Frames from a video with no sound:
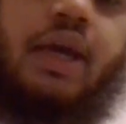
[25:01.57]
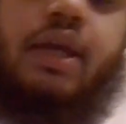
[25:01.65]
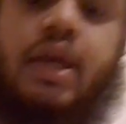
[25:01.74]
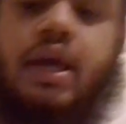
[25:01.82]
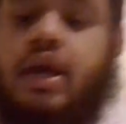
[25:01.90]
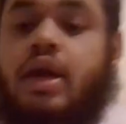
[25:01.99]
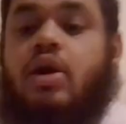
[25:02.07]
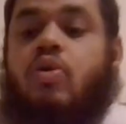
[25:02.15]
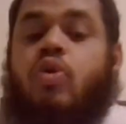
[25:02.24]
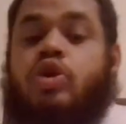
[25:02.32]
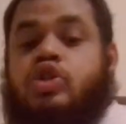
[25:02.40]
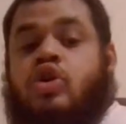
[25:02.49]
Yeah.
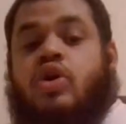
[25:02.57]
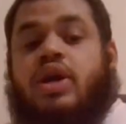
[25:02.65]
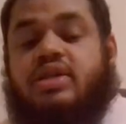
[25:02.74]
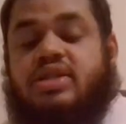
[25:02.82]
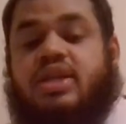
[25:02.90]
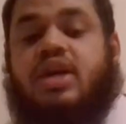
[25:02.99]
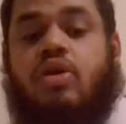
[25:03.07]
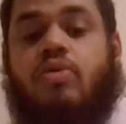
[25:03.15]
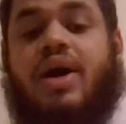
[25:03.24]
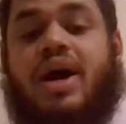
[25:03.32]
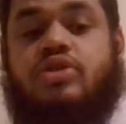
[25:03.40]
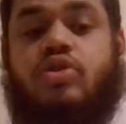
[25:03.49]
We're talking
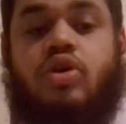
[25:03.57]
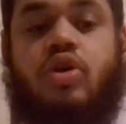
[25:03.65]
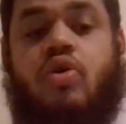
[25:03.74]
skill-wise on the